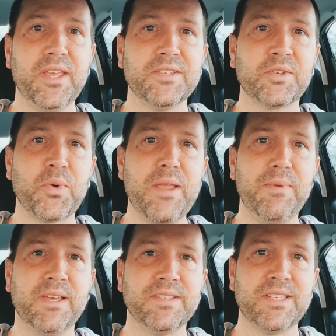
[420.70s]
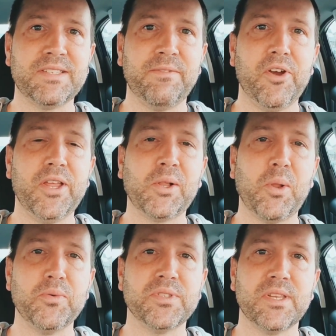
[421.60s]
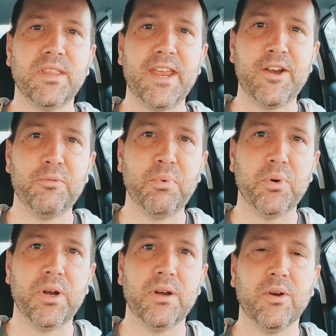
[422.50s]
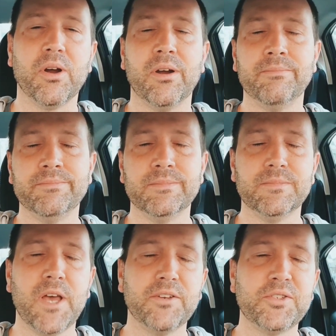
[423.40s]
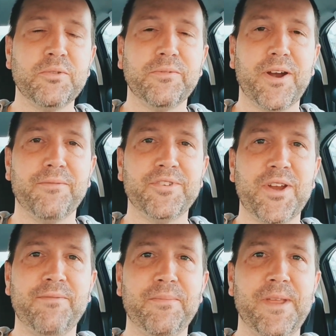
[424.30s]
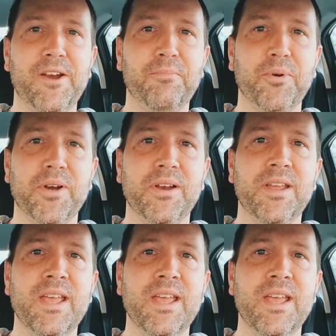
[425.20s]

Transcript: is great because it's very close to the airport, or not too far of a drive from the airport.